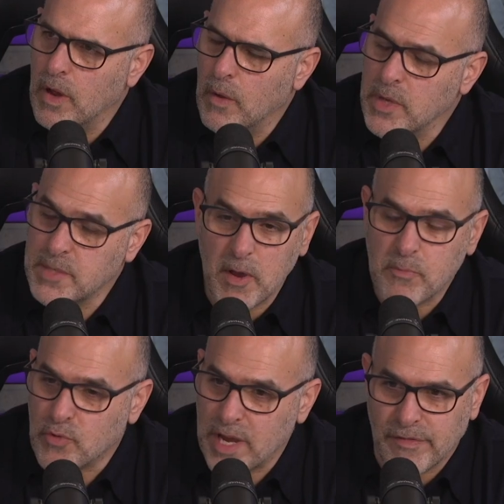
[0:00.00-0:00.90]
We spoke
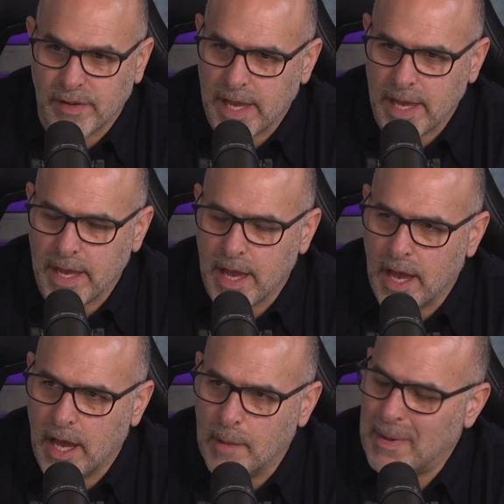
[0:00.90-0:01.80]
briefly
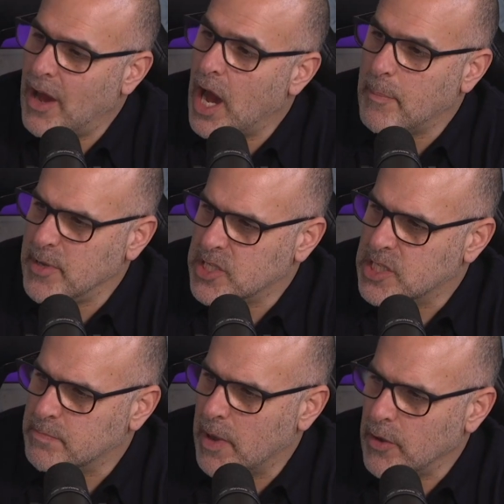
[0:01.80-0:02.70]
uh, about hub and
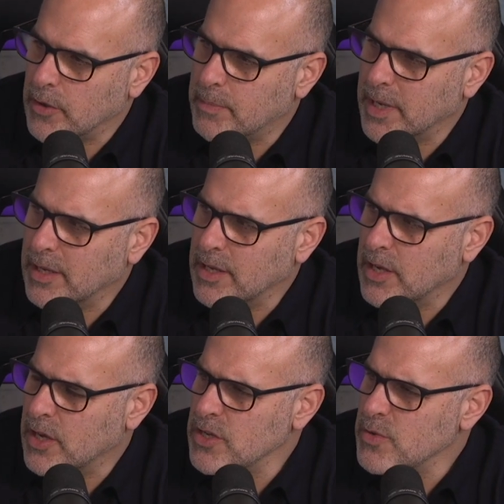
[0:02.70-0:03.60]
spoke, but
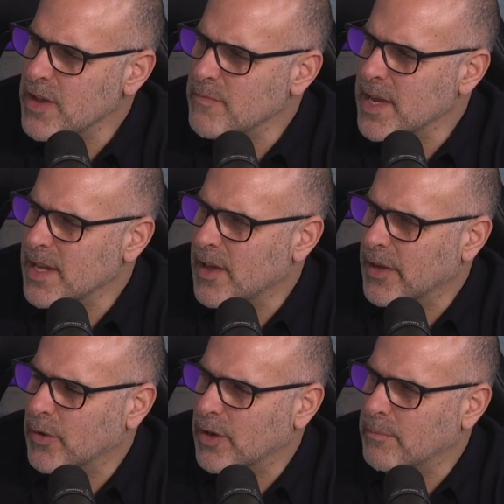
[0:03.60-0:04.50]
can you give me,
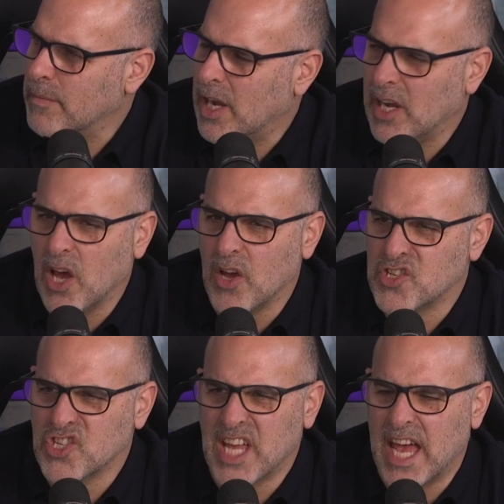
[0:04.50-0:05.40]
like, on a, a large
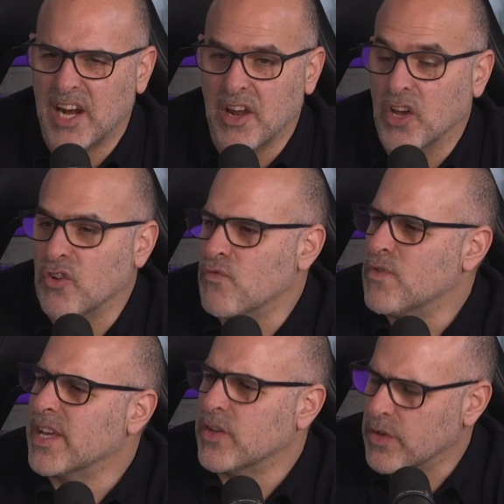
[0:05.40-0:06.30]
scale, a, a
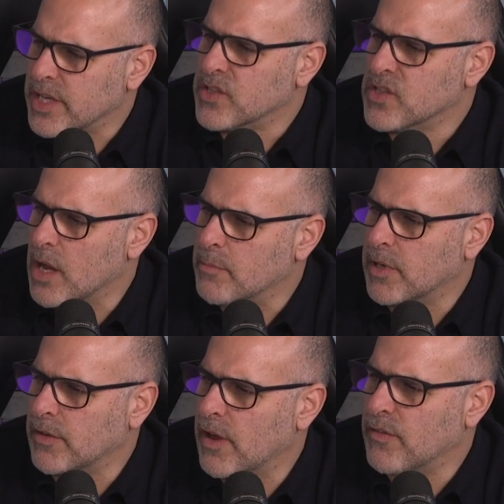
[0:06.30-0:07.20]
really good example
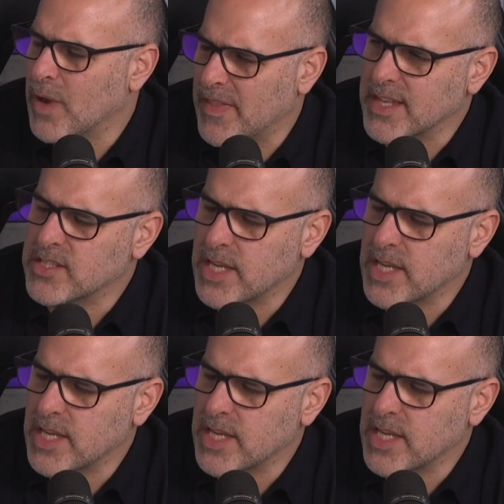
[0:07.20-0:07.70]
of, of where that's